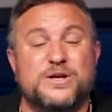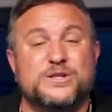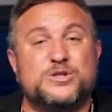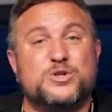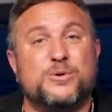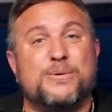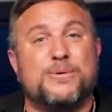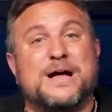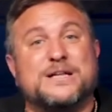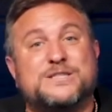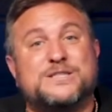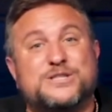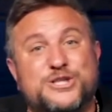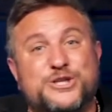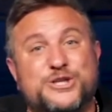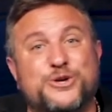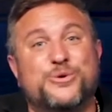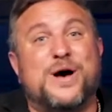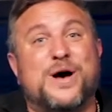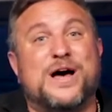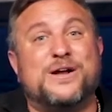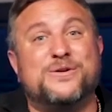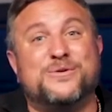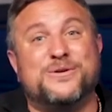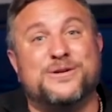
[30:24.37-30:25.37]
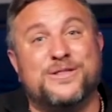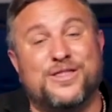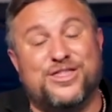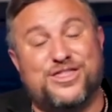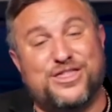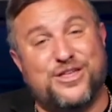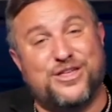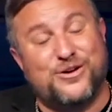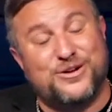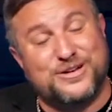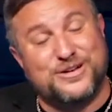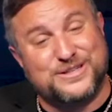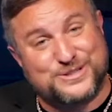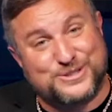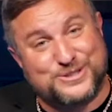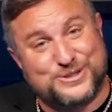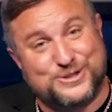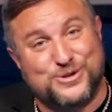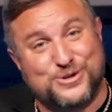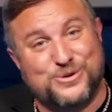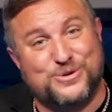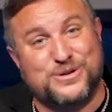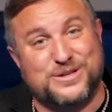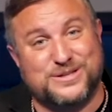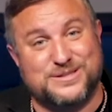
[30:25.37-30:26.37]
to about 230
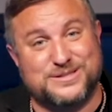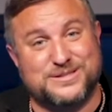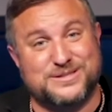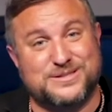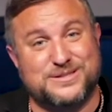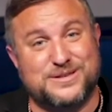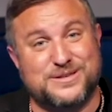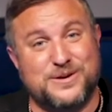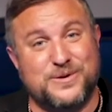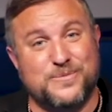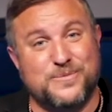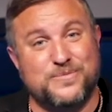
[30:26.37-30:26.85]
students